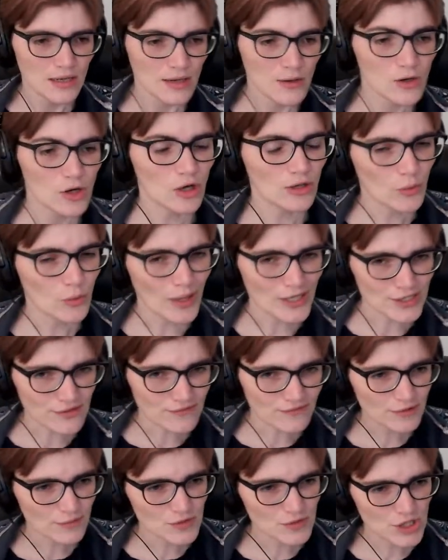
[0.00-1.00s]

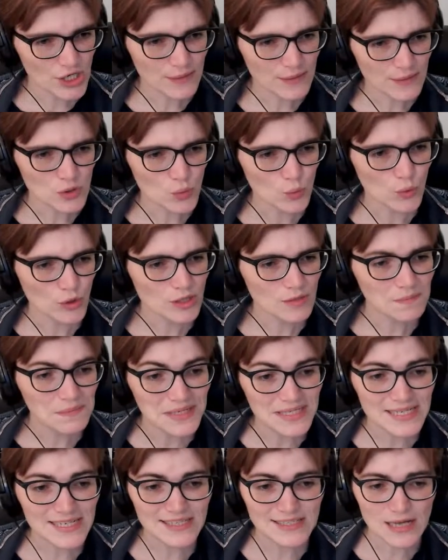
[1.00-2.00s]
Question from James, would a
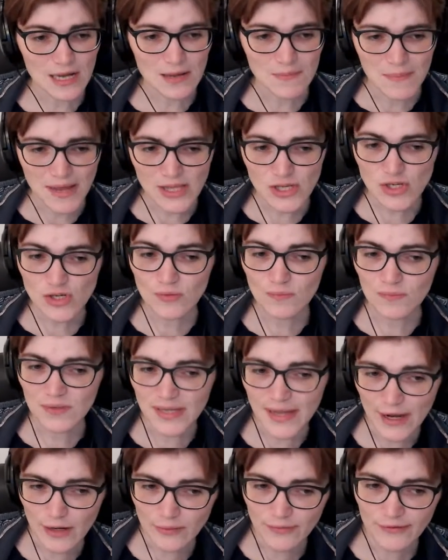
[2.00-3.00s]
missing dimension be
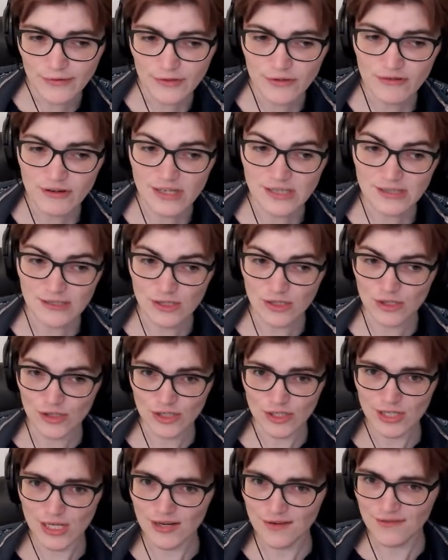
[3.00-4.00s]
helpful, or is this
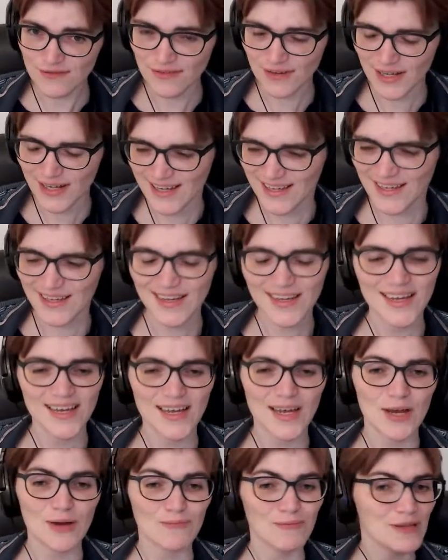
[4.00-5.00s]
just sci-fi?
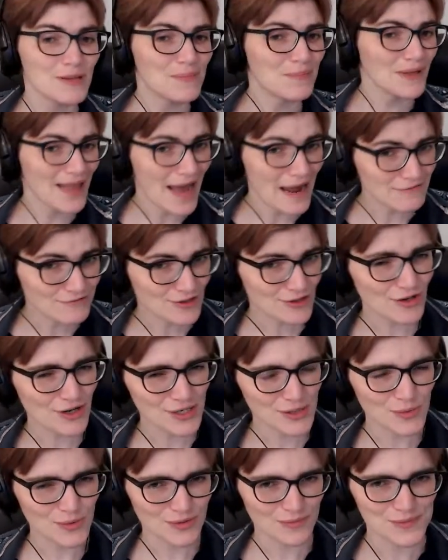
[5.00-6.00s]
People have
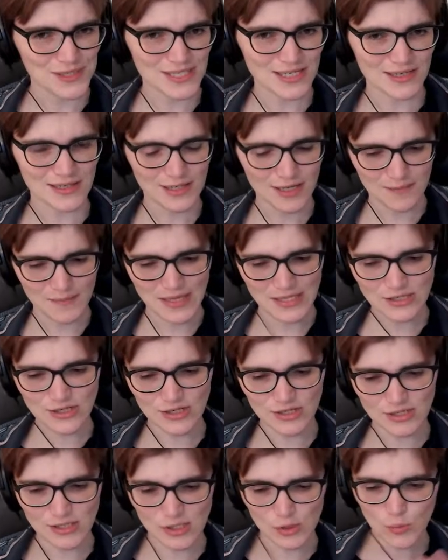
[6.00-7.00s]
tried with missing
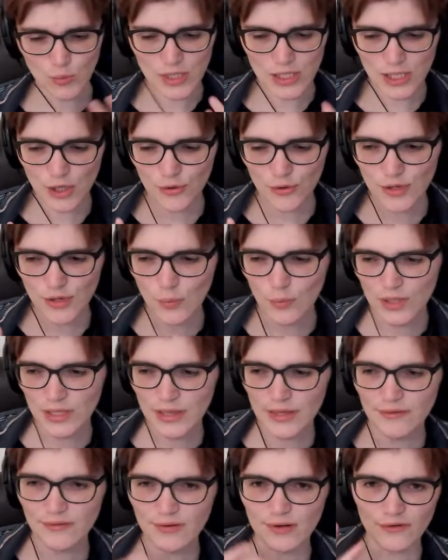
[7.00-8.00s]
dimensions. So we know that we
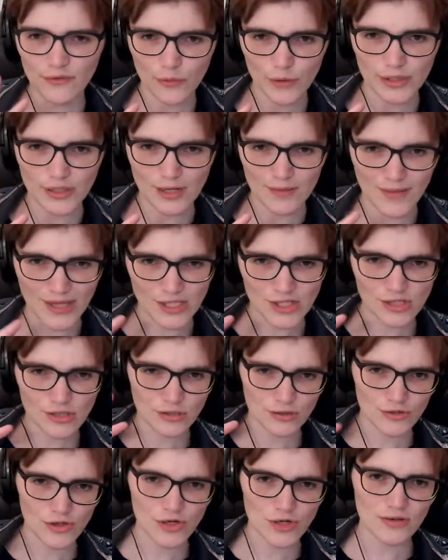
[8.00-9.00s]
live in a
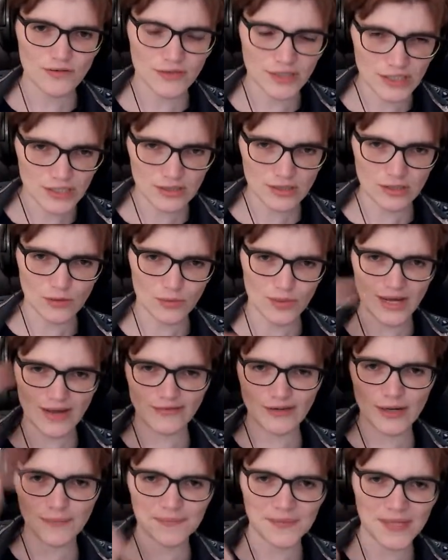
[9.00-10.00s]
4-dimensional universe. You know, we
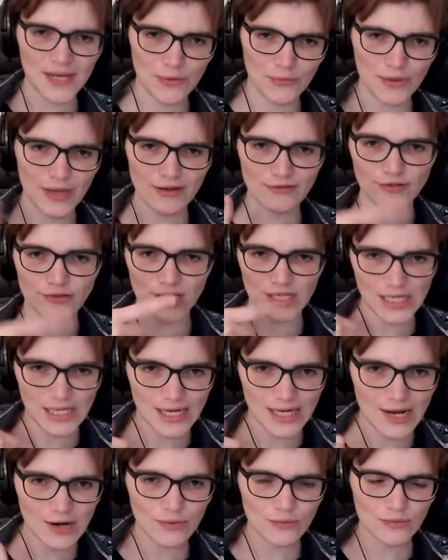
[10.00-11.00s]
have up, down, left, right, in,
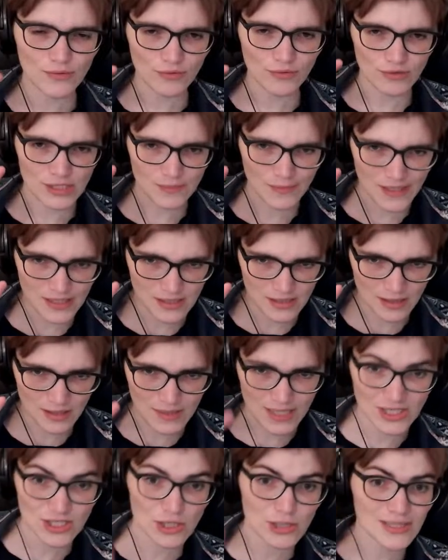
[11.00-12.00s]
out, 3 space
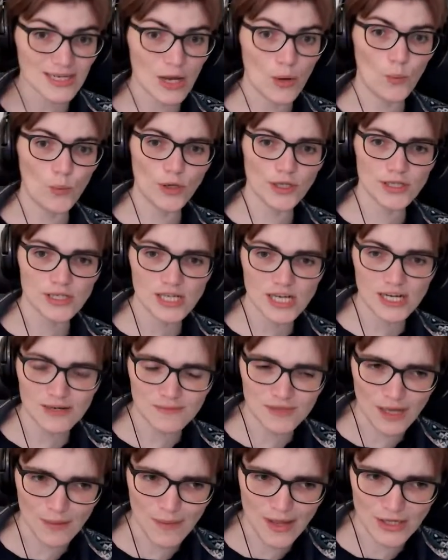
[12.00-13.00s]
dimensions and 1 time
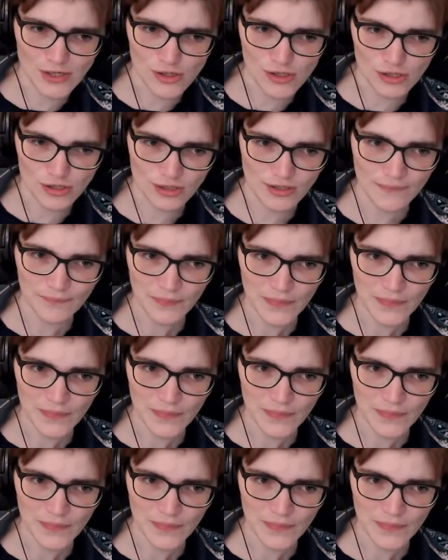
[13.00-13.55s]
dimension.